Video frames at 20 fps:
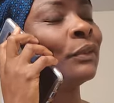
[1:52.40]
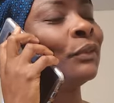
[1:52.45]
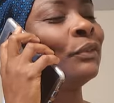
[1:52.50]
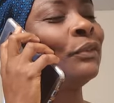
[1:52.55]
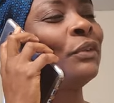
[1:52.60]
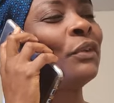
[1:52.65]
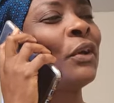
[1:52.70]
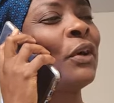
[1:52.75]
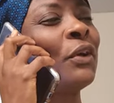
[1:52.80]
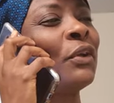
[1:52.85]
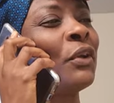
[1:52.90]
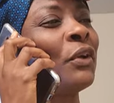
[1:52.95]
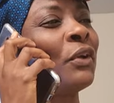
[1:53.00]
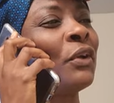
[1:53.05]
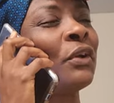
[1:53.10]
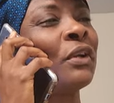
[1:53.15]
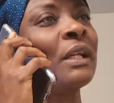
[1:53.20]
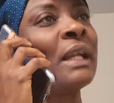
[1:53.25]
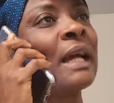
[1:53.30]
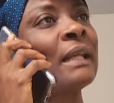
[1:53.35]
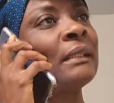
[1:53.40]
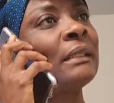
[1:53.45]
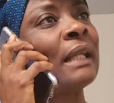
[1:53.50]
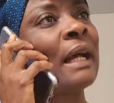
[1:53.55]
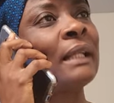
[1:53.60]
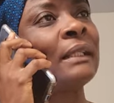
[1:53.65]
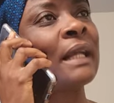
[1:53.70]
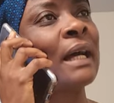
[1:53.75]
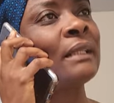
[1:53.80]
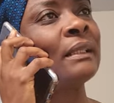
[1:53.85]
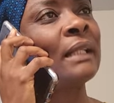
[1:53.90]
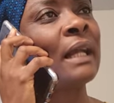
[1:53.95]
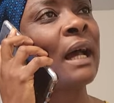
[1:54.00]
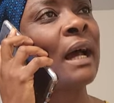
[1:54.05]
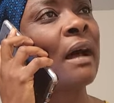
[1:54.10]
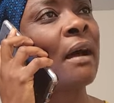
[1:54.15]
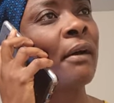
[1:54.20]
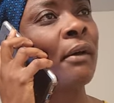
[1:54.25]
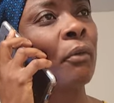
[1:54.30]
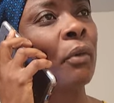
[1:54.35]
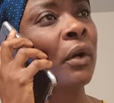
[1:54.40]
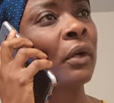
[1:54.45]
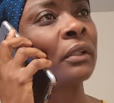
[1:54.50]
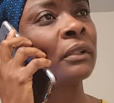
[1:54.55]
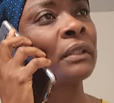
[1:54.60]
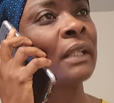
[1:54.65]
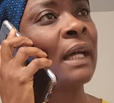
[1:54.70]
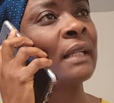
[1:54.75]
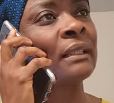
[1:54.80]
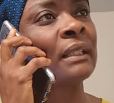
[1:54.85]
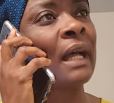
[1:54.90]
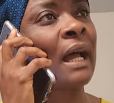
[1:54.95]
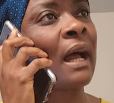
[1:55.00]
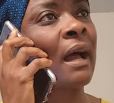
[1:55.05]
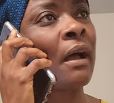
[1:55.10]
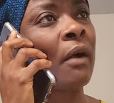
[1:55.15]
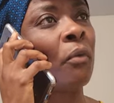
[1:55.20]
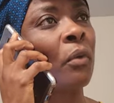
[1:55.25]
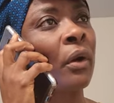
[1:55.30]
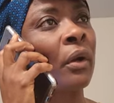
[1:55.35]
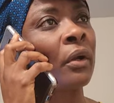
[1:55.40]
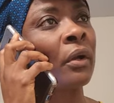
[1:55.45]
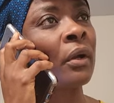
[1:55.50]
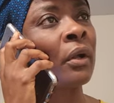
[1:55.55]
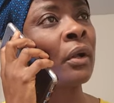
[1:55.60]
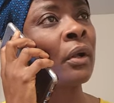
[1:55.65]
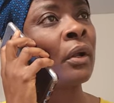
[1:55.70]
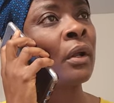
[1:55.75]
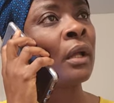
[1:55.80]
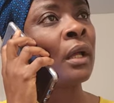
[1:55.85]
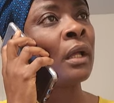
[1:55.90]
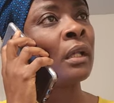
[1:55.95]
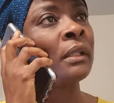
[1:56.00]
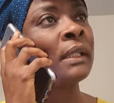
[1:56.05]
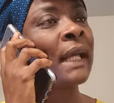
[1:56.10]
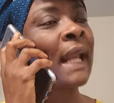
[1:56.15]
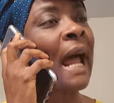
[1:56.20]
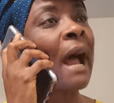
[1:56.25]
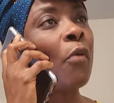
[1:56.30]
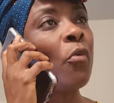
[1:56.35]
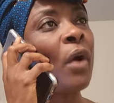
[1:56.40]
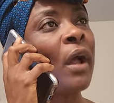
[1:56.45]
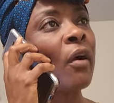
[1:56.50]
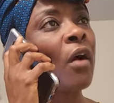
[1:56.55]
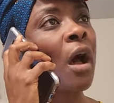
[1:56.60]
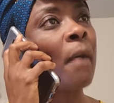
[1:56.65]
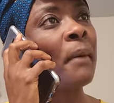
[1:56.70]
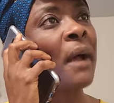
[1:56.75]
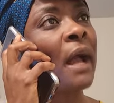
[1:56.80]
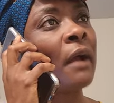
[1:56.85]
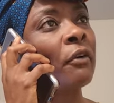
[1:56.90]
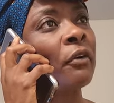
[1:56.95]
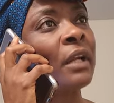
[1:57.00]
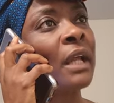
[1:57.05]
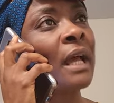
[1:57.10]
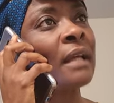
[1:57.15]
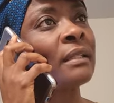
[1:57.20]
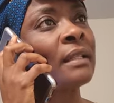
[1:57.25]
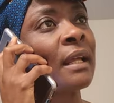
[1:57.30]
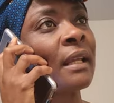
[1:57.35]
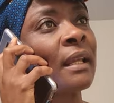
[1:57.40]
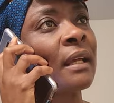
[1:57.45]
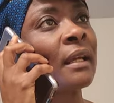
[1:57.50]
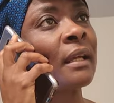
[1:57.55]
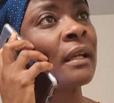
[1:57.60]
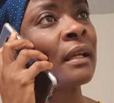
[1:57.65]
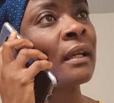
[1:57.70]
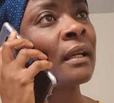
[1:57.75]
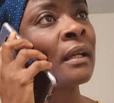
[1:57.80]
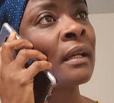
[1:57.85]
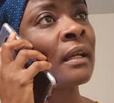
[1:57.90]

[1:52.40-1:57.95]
No, no, no. That's not, that's not how it works. That's not how it works. Did I wake up angry yesterday?